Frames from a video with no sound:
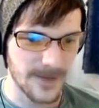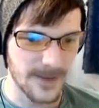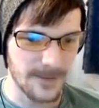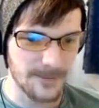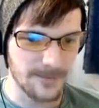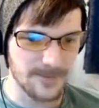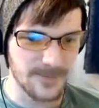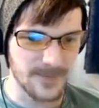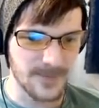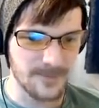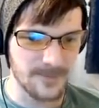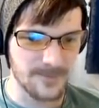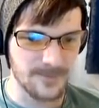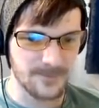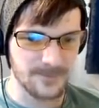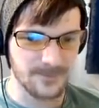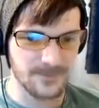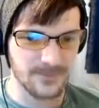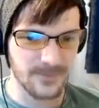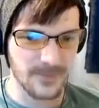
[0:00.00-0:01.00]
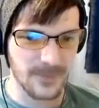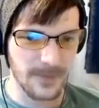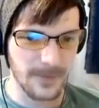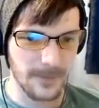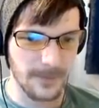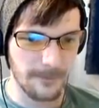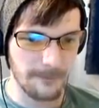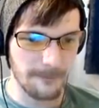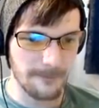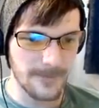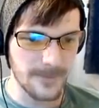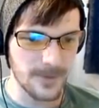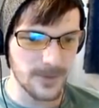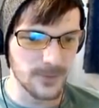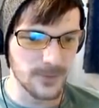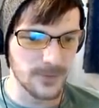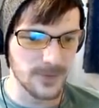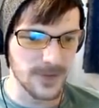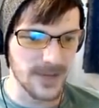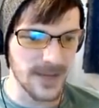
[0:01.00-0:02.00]
Yep.
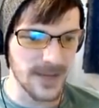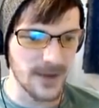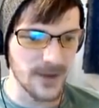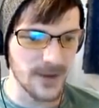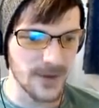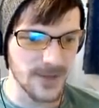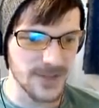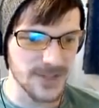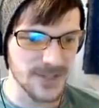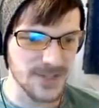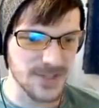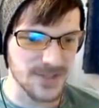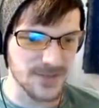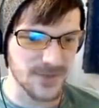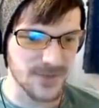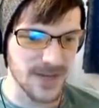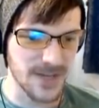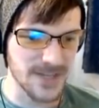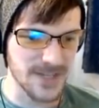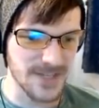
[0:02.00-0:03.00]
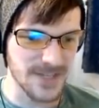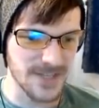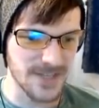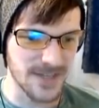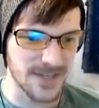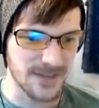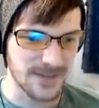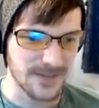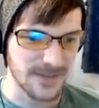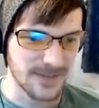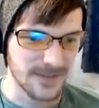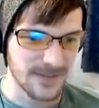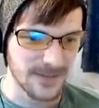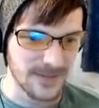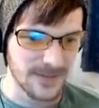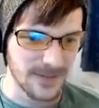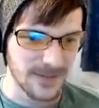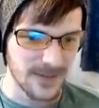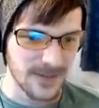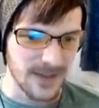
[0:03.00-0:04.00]
Oh, yeah. Oh, this is a race, isn't it?
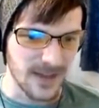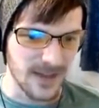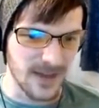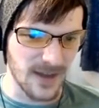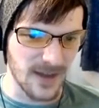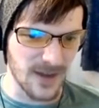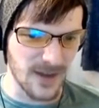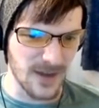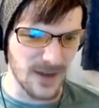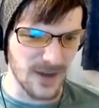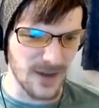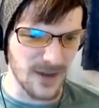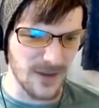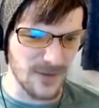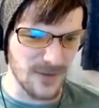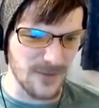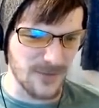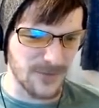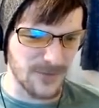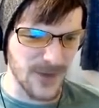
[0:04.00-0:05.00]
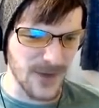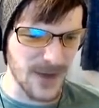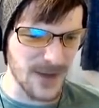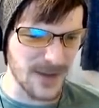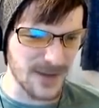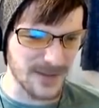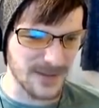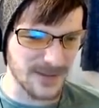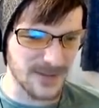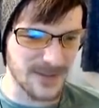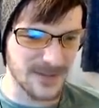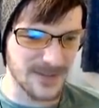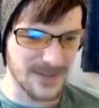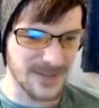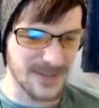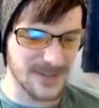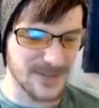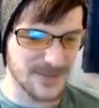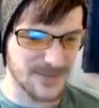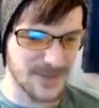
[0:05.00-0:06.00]
Oh, fuck. Oh,
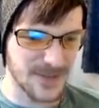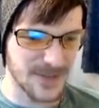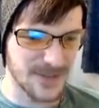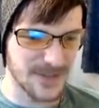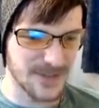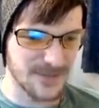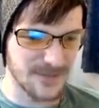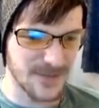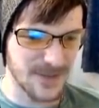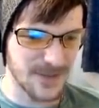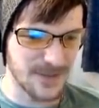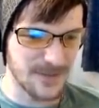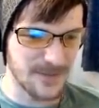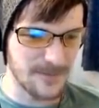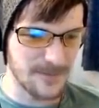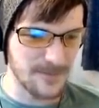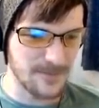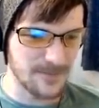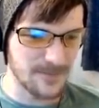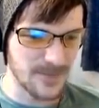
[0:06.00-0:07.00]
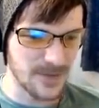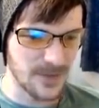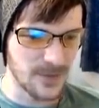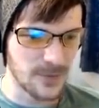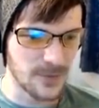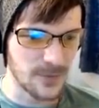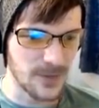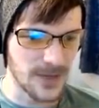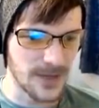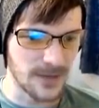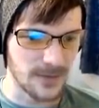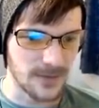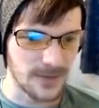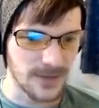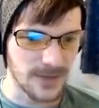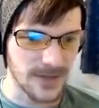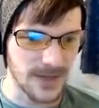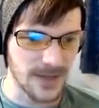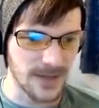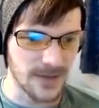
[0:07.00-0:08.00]
yeah, it's fine. It's fine. Oh, wow.
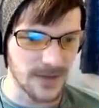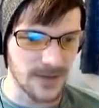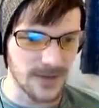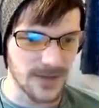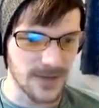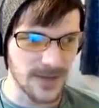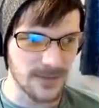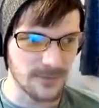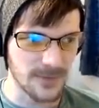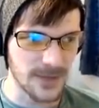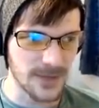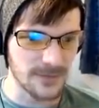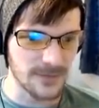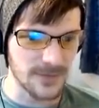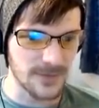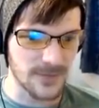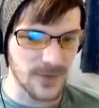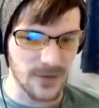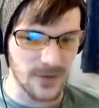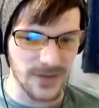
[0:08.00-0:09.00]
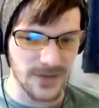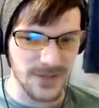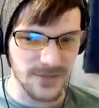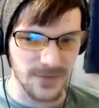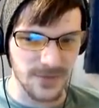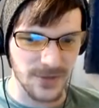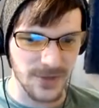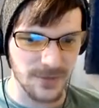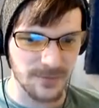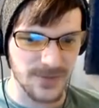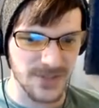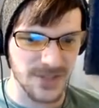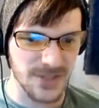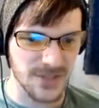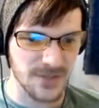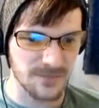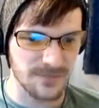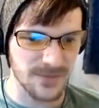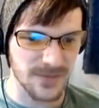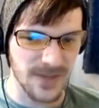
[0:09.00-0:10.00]
Okay. Oh, yeah. Well, we've gotten into a good
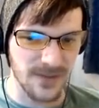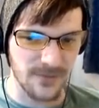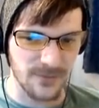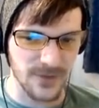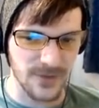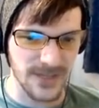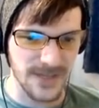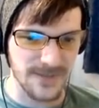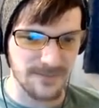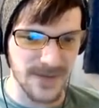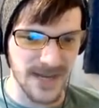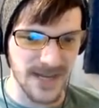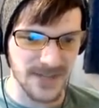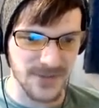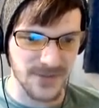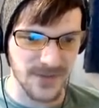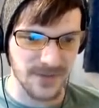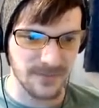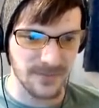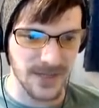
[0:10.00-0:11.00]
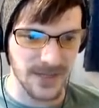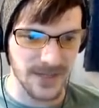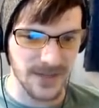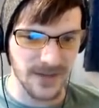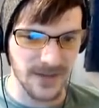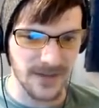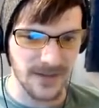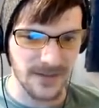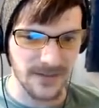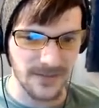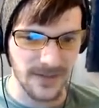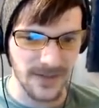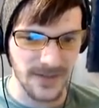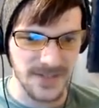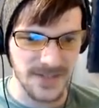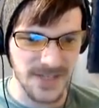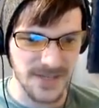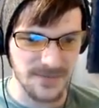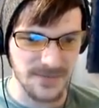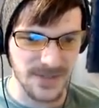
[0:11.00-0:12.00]
position, but they're really battering my car.
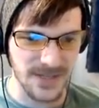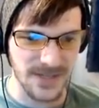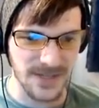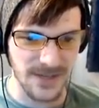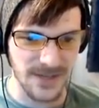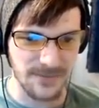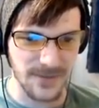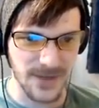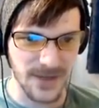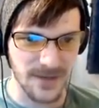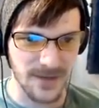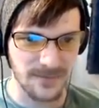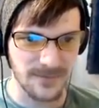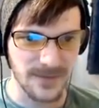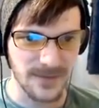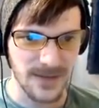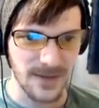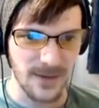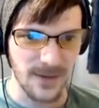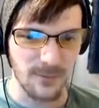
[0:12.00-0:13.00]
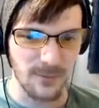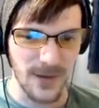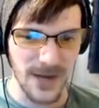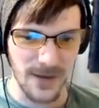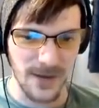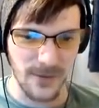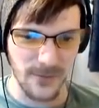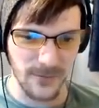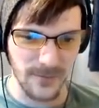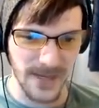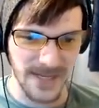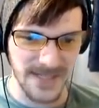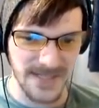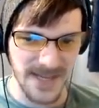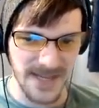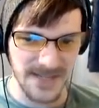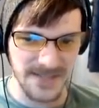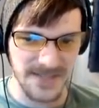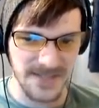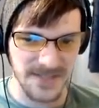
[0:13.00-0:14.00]
It seems like they've become aware of my
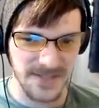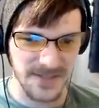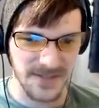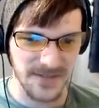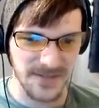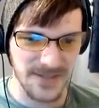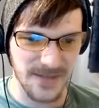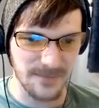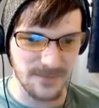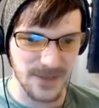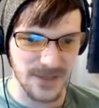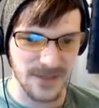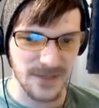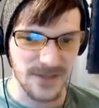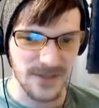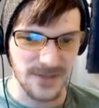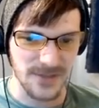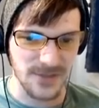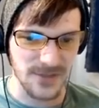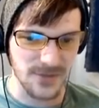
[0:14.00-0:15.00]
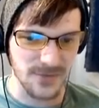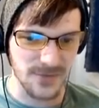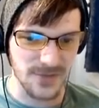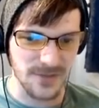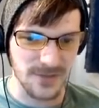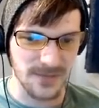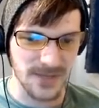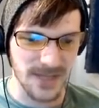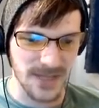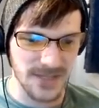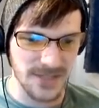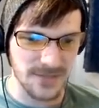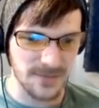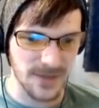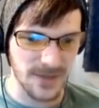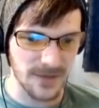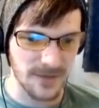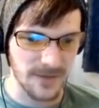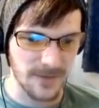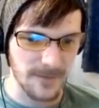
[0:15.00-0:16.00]
tactics and are attempting to use them
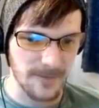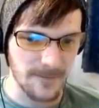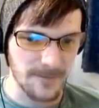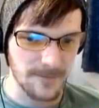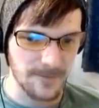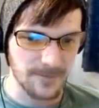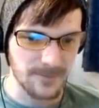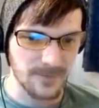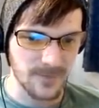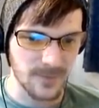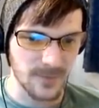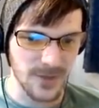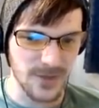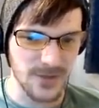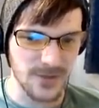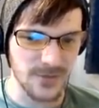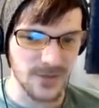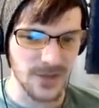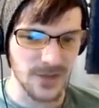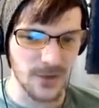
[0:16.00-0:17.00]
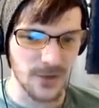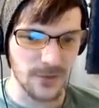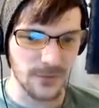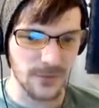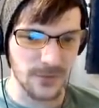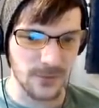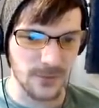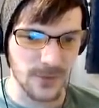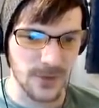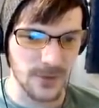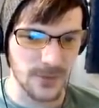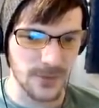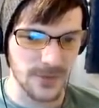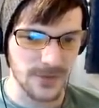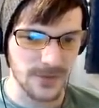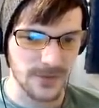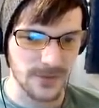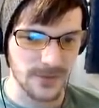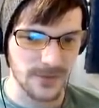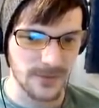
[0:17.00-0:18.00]
against me. Why don't you get off the
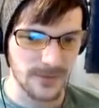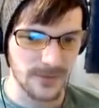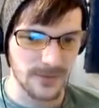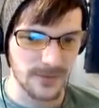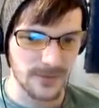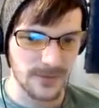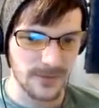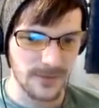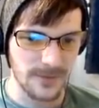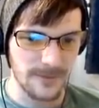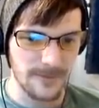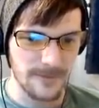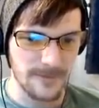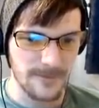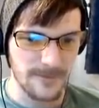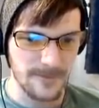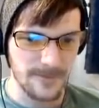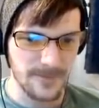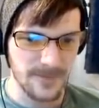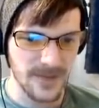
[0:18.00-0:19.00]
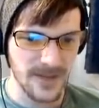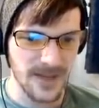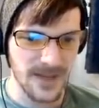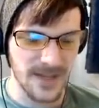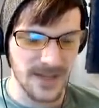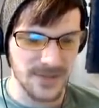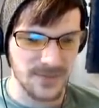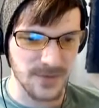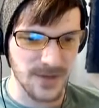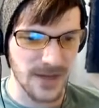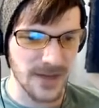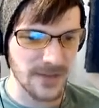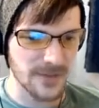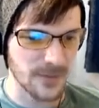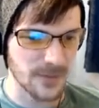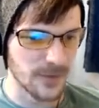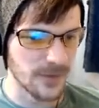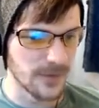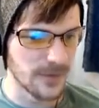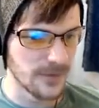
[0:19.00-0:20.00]
road? Yeah, that's what I
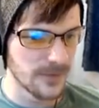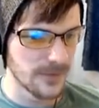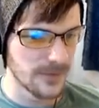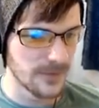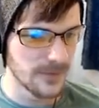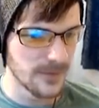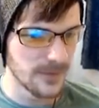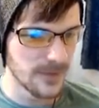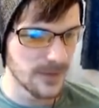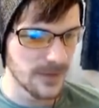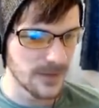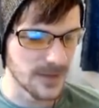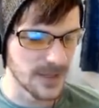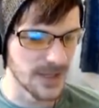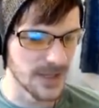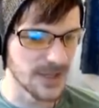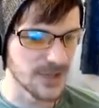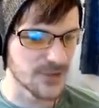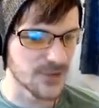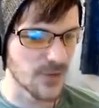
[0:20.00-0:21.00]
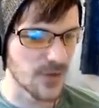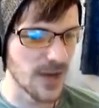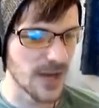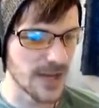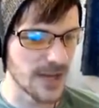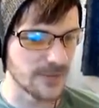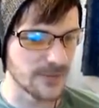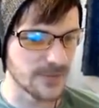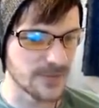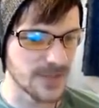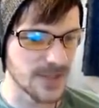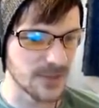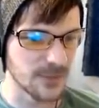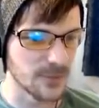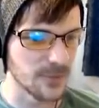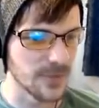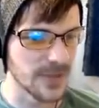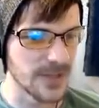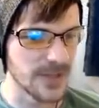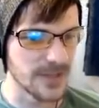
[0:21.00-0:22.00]
thought. Learn to drive,
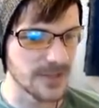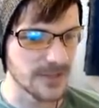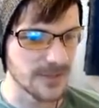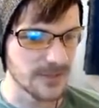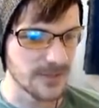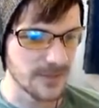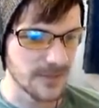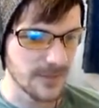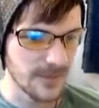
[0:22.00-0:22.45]
dillweed.